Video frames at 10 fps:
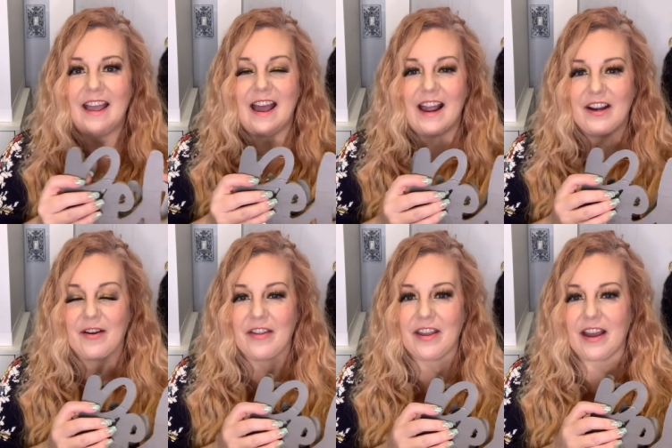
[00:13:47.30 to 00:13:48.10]
I know,
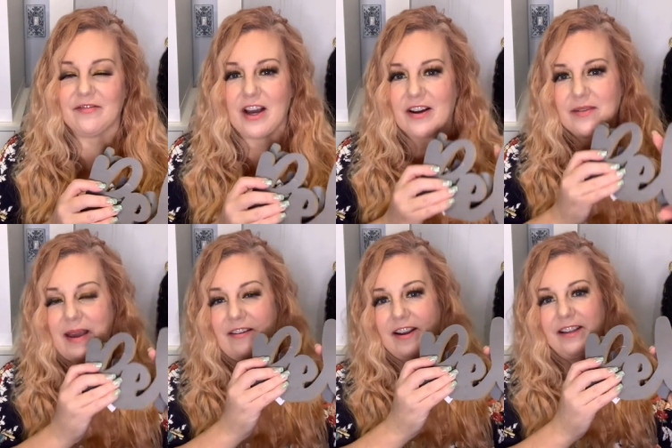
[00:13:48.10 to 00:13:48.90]
I think I've talked
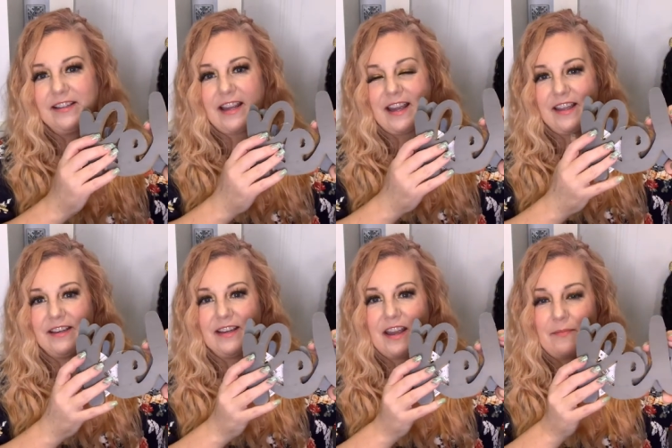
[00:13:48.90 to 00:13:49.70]
about it
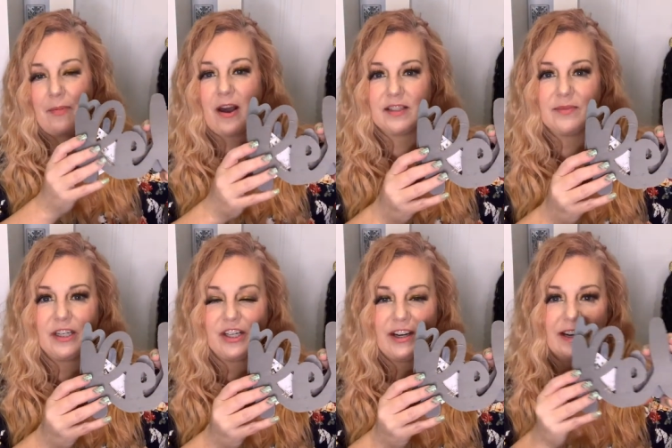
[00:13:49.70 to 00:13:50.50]
and possibly
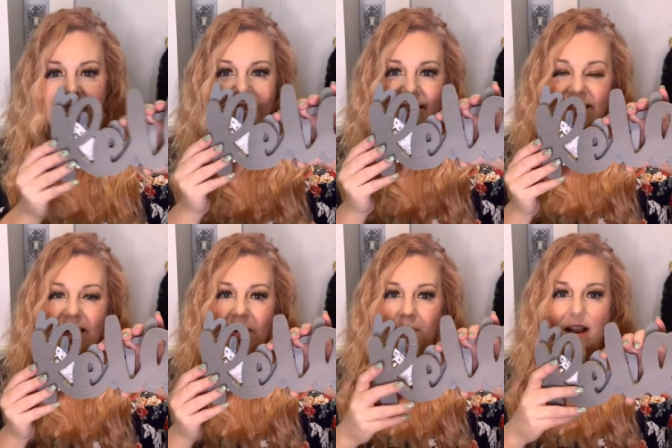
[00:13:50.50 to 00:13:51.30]
sharing it as a
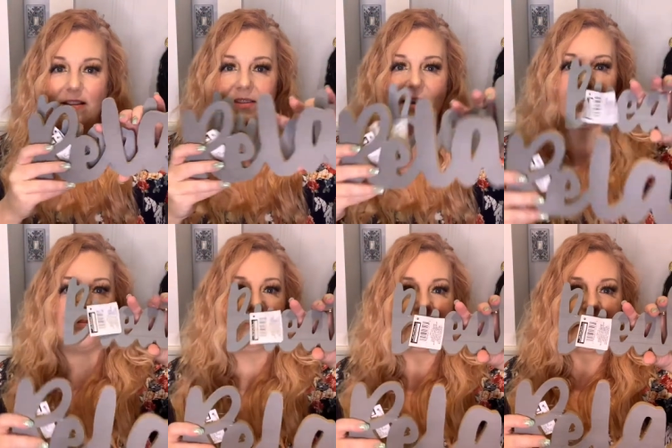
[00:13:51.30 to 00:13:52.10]
DIY. So
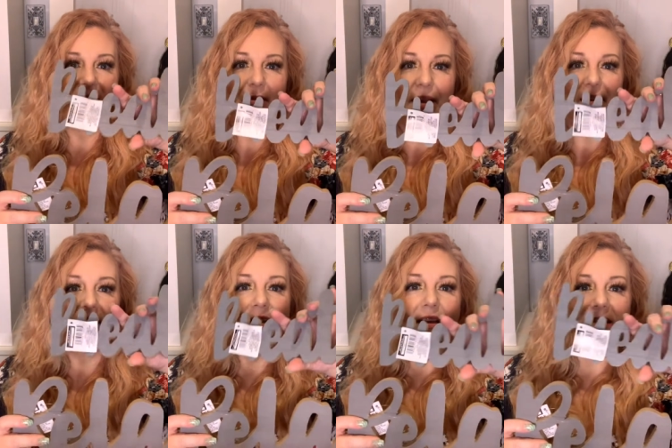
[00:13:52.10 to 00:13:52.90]
anyway,
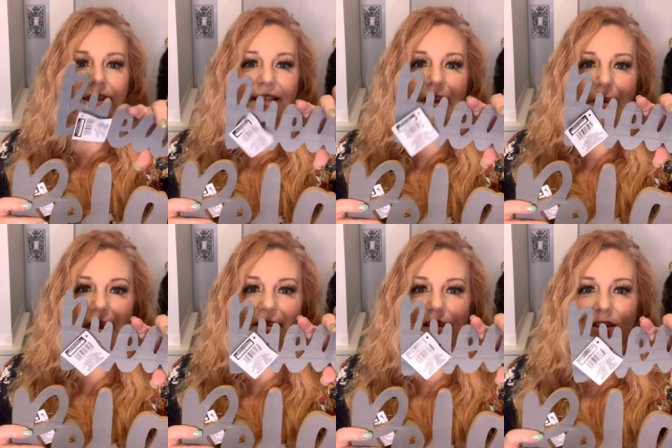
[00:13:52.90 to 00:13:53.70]
let's get back
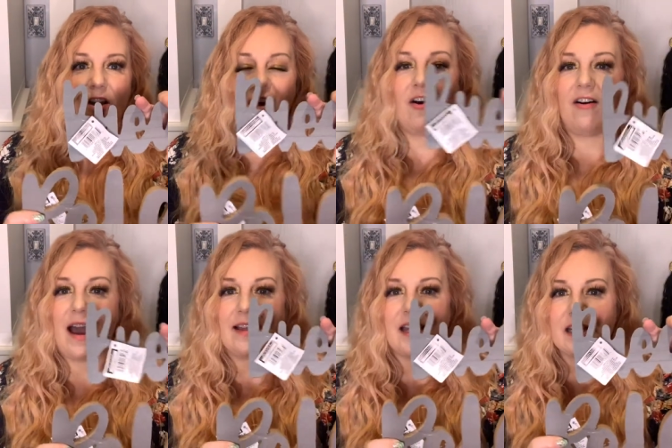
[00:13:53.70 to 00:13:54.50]
to this haul.
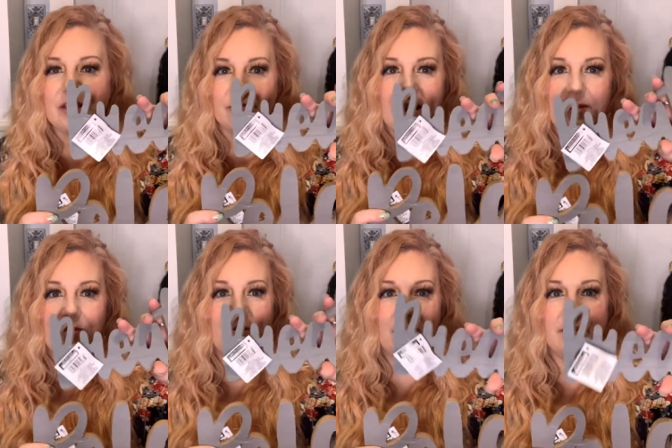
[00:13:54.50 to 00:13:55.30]
I like to
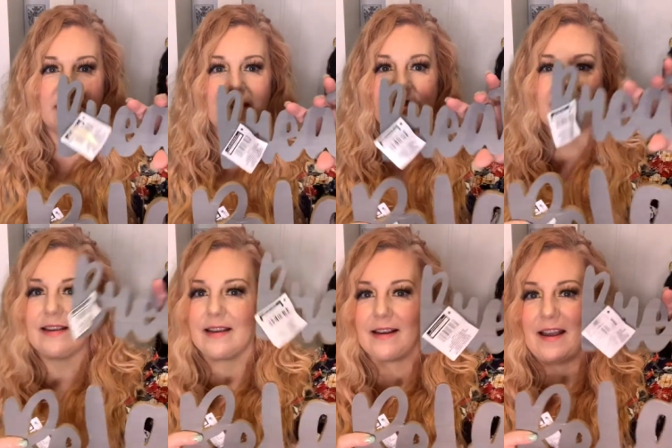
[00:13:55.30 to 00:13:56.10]
ramble. Please
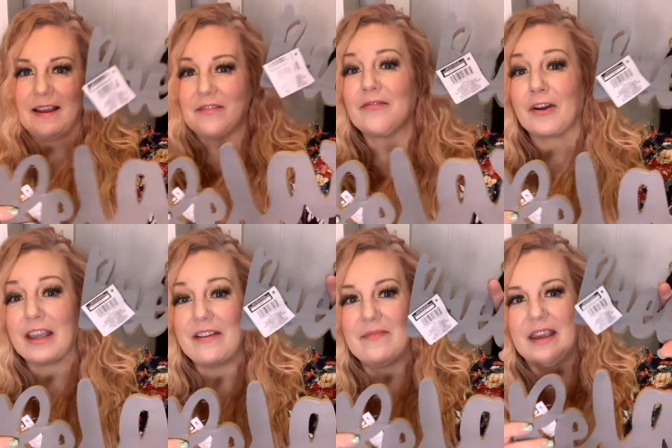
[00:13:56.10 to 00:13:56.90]

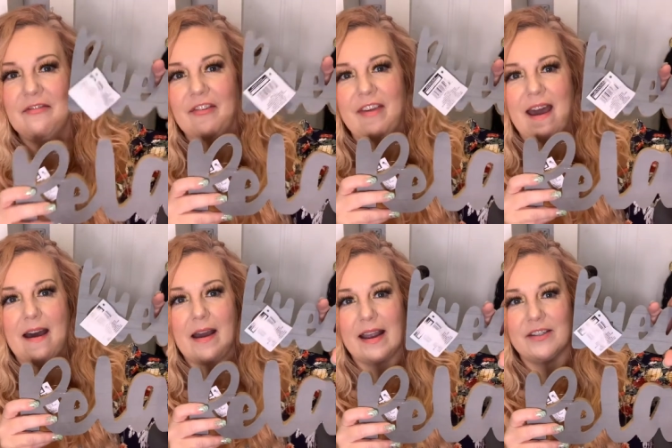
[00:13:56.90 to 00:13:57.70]
forgive me for
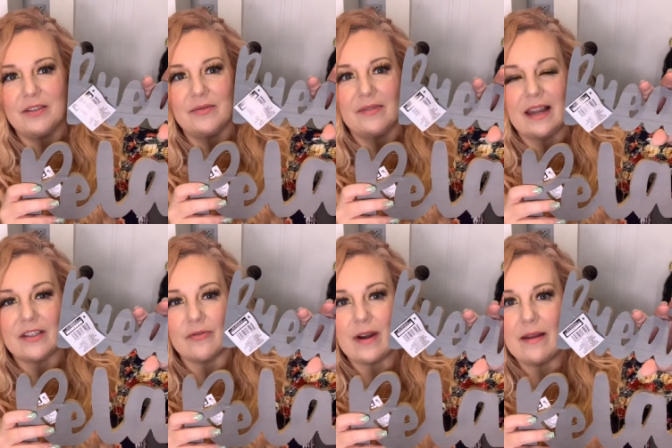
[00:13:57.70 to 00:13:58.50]
that. I do like
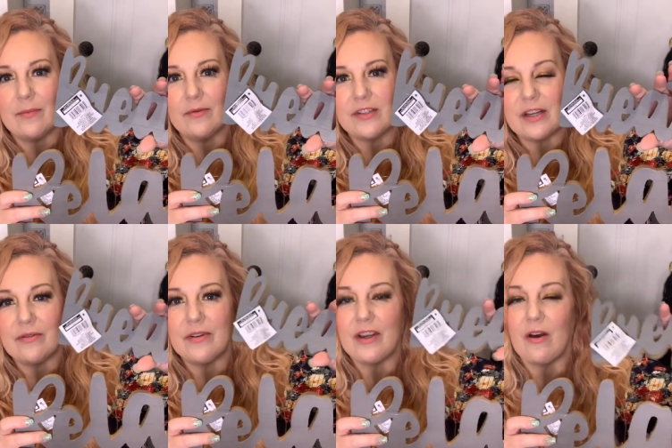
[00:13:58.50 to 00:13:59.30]
to ramble.
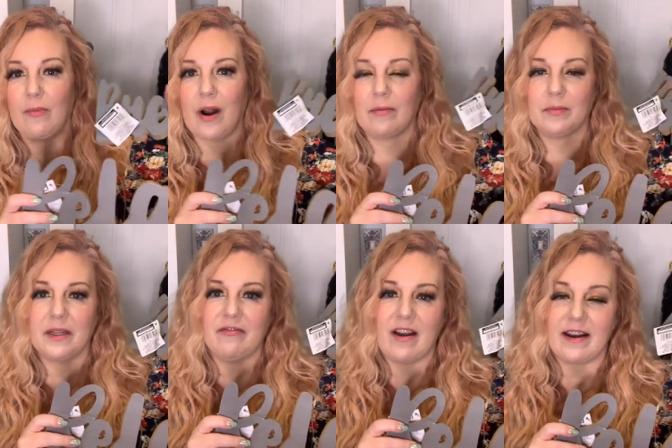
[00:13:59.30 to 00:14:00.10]
So y'all
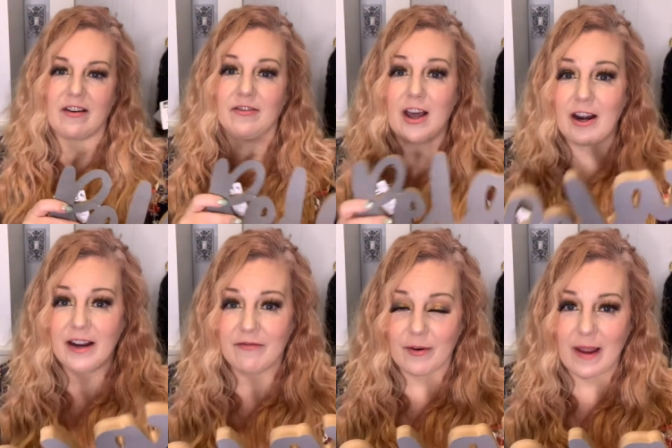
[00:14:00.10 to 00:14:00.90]
probably find out a lot of
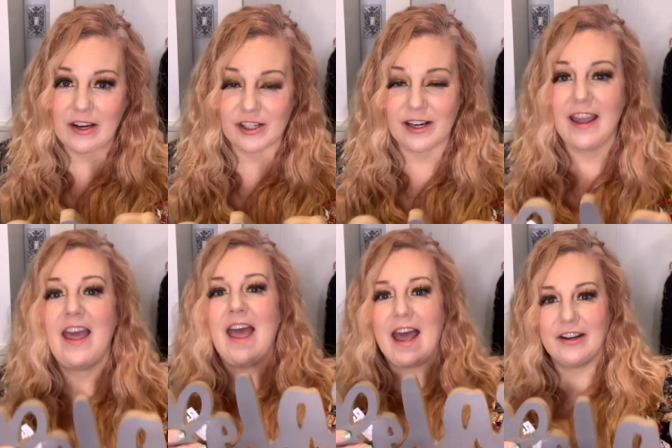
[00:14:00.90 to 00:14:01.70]
information
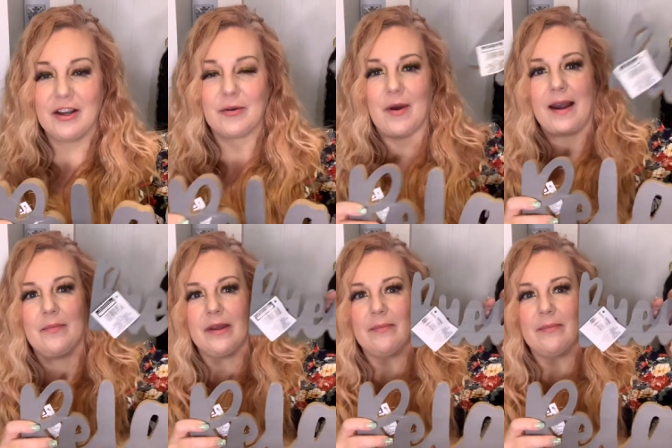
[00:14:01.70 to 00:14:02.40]
and know quite a bit